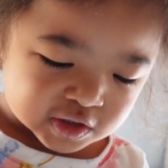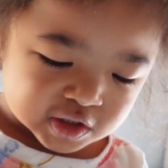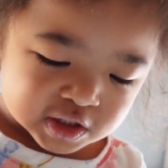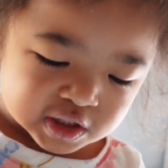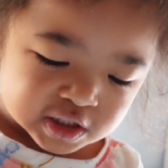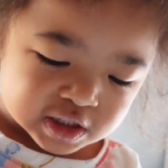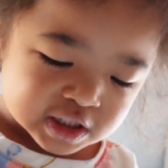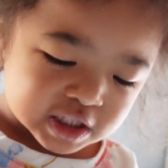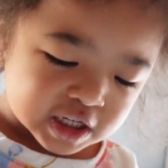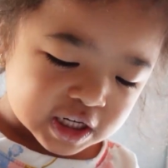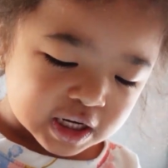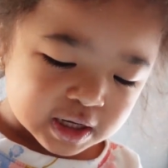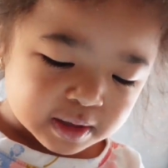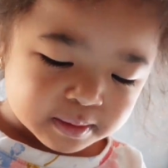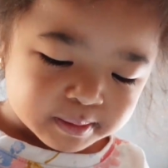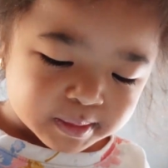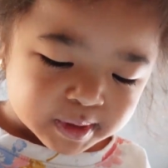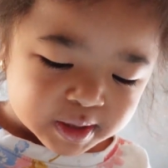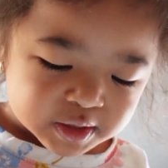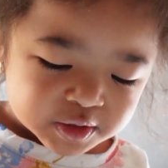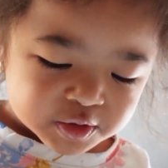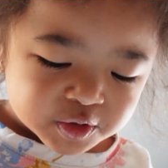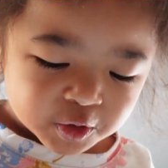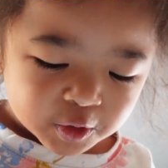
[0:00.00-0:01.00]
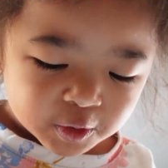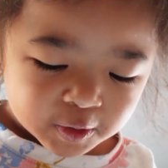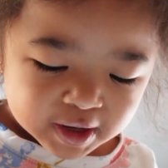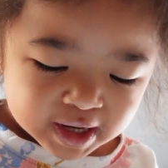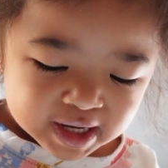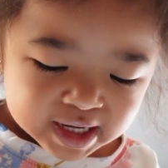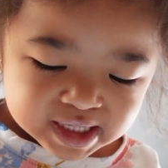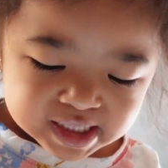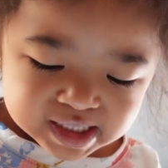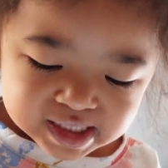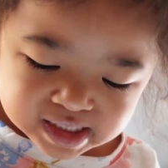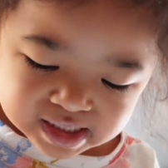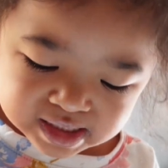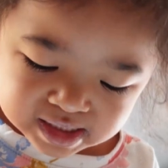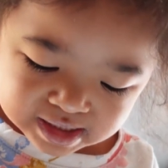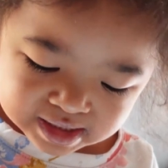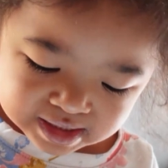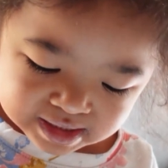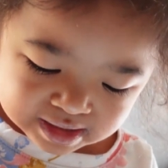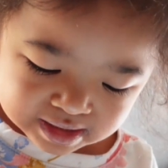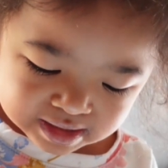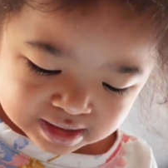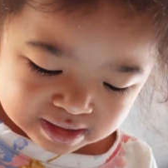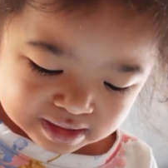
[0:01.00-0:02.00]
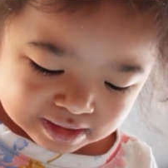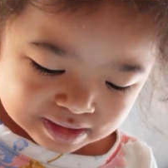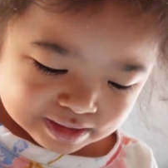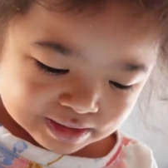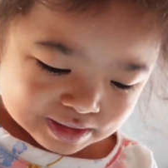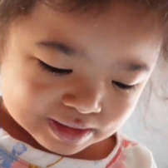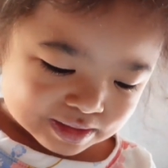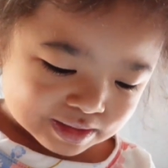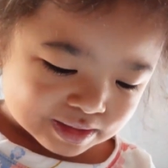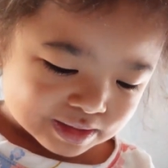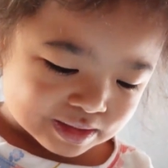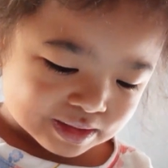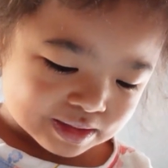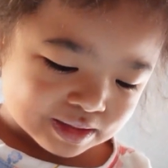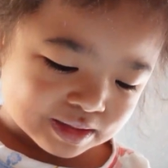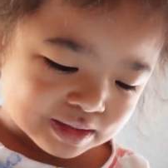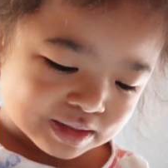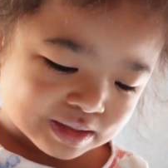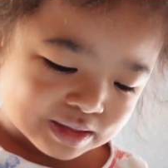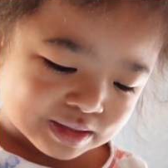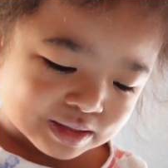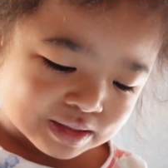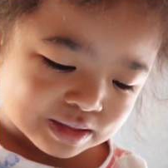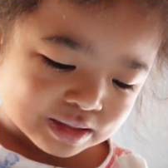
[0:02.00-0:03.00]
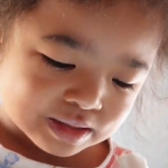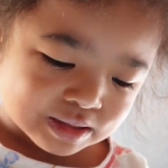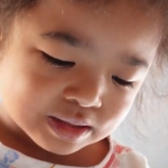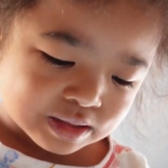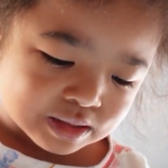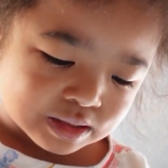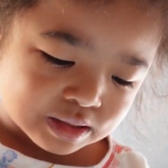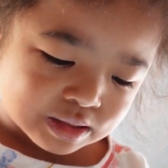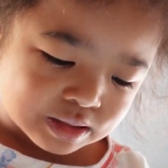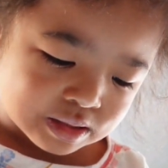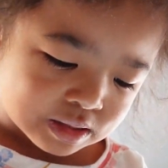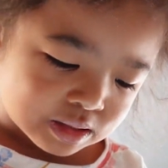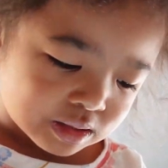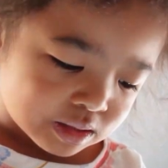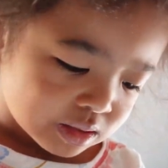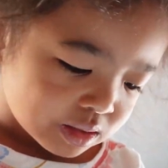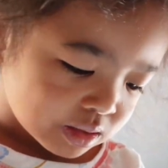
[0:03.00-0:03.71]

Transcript: she's giving me home. toys? Um,